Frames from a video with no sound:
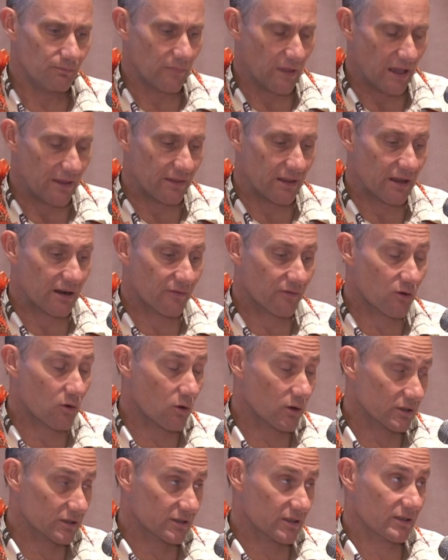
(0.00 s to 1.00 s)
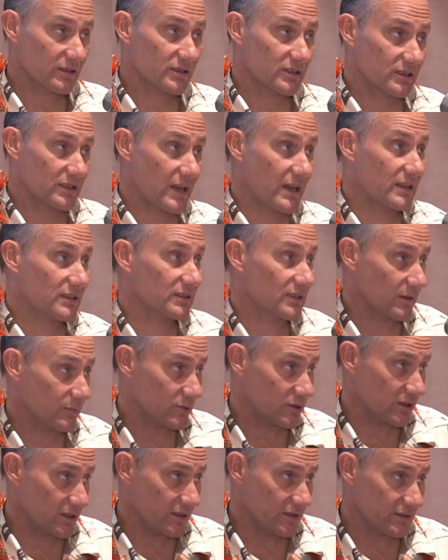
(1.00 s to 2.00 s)
And then, of course, there's state
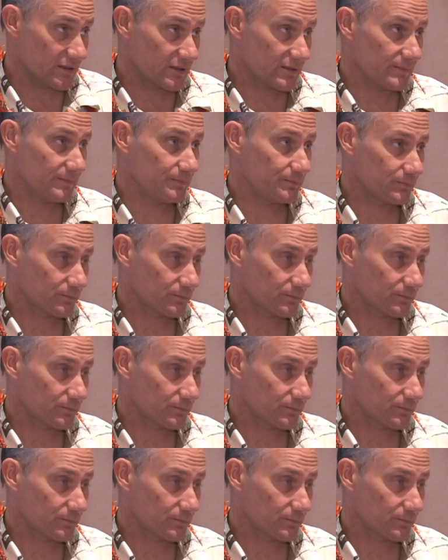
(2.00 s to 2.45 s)
subsidies.